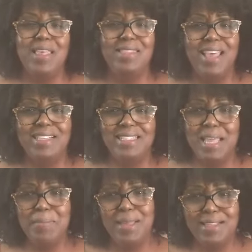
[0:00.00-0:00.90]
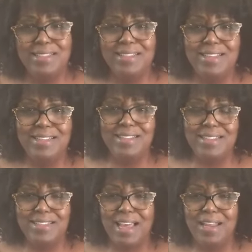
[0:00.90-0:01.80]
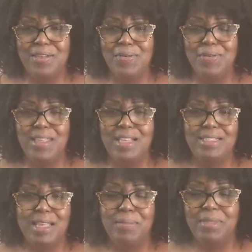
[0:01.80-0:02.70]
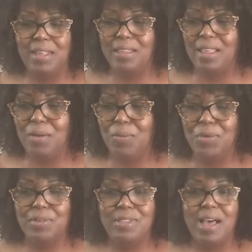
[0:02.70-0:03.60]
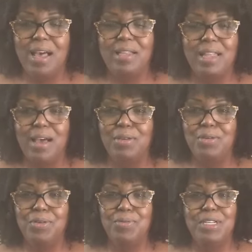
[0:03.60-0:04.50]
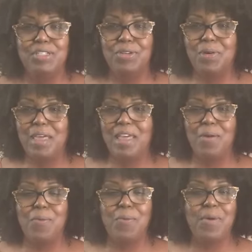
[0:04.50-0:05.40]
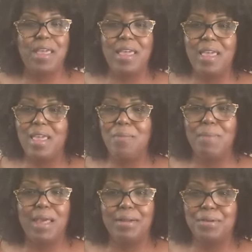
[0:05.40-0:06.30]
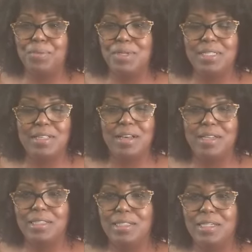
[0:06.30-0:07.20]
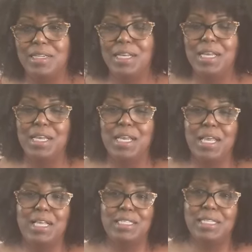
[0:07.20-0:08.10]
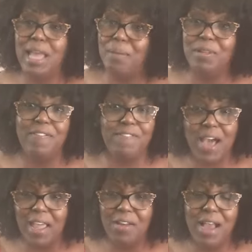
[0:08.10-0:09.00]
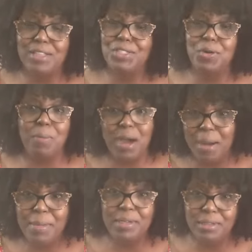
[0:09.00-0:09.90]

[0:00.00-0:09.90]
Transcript: that same instinct inside of you, that same thing that will not allow you to reach your hand way back to Wisconsin and slap the fire out your mama,